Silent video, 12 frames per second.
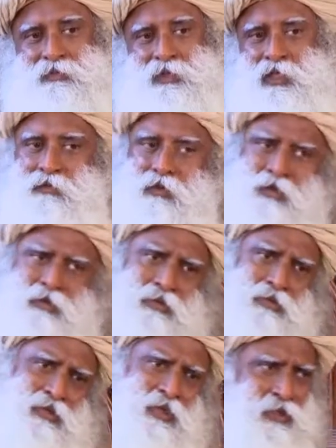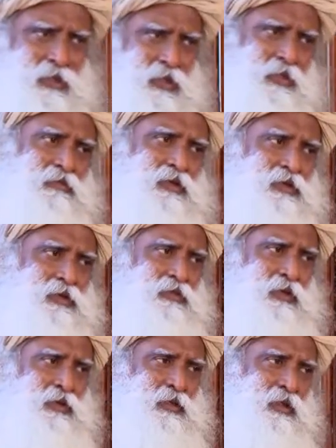He wants to do just the reverse of
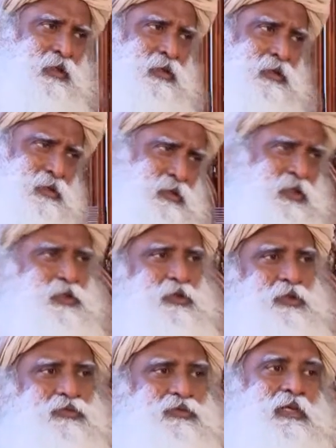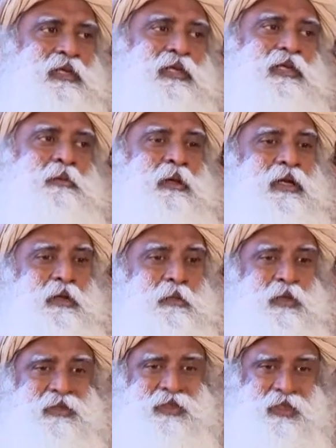it, just to feel independent,
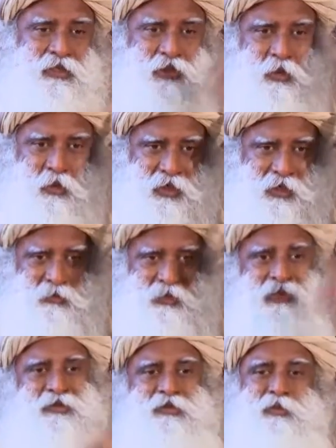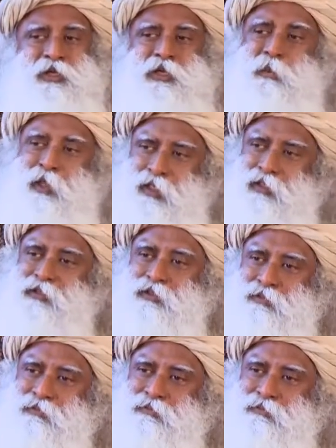because he doesn't know what it means to be independent.